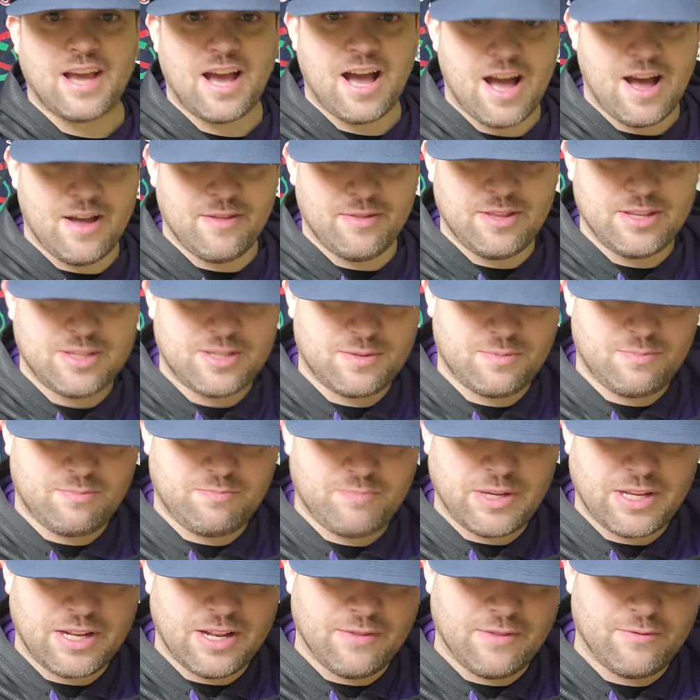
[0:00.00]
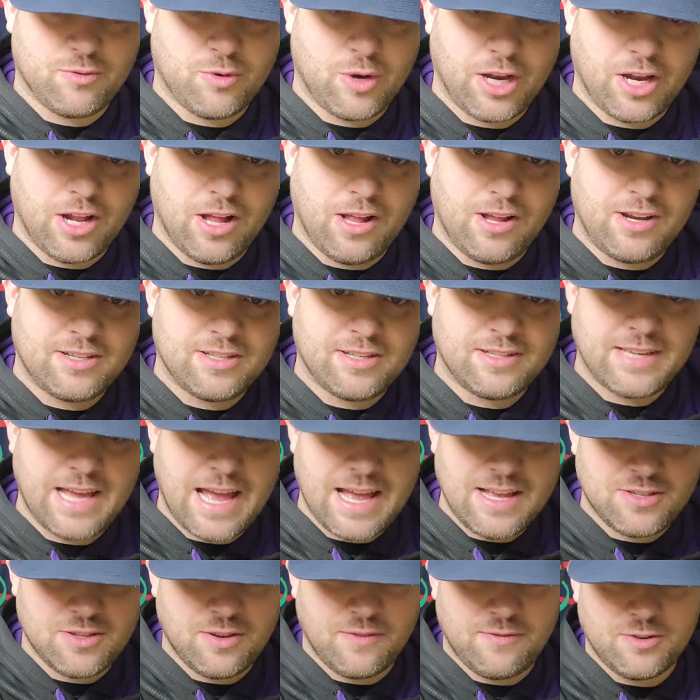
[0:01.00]
Uh, this speaking of $20. This
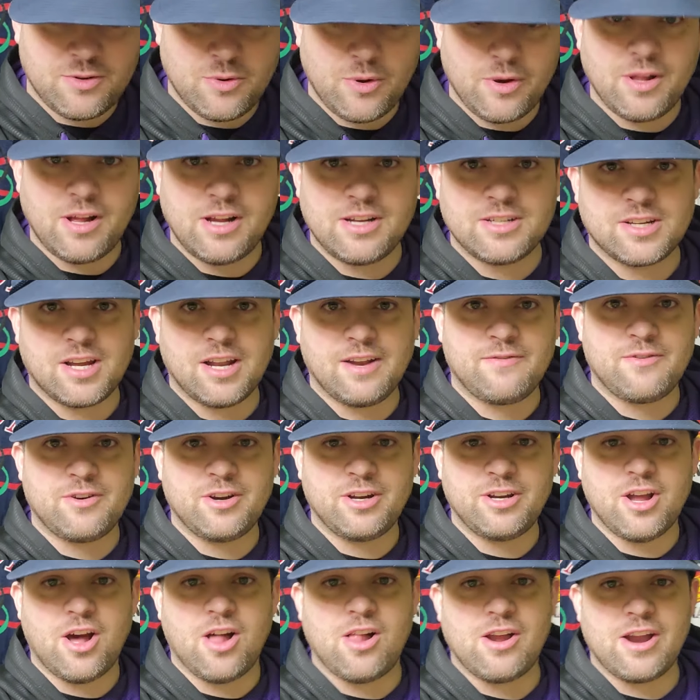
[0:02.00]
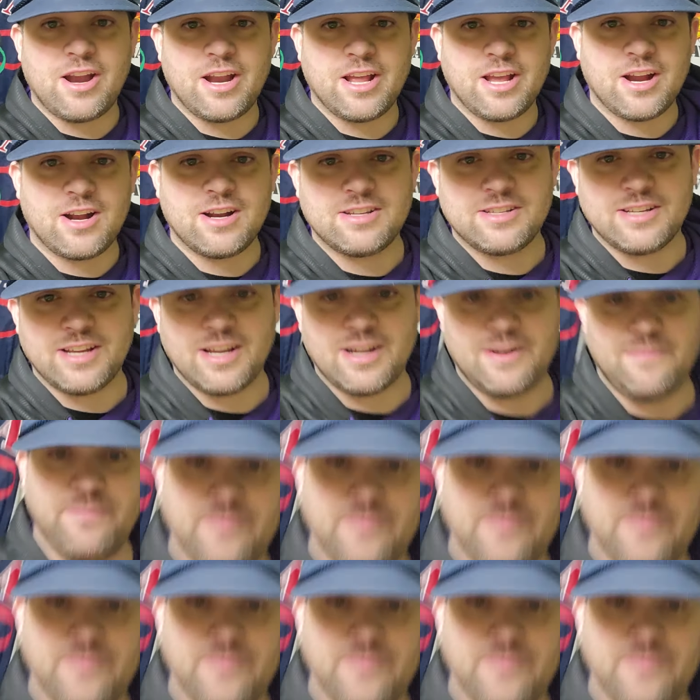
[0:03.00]
hat sold for $20. Got it for a dollar at a yard sale.